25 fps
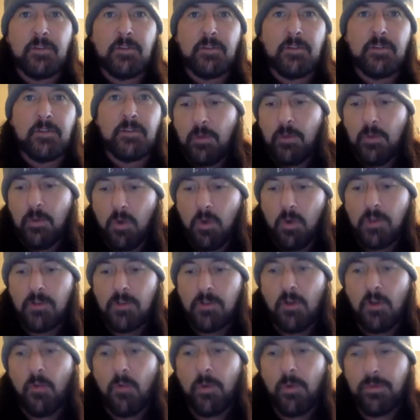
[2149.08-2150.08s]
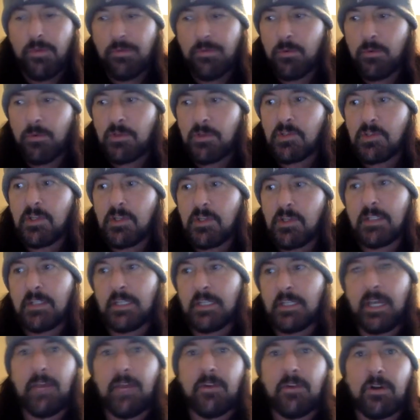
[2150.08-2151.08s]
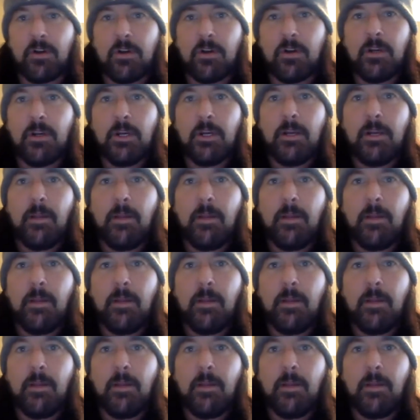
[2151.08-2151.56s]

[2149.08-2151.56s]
that we worked all the way through it, stuck together.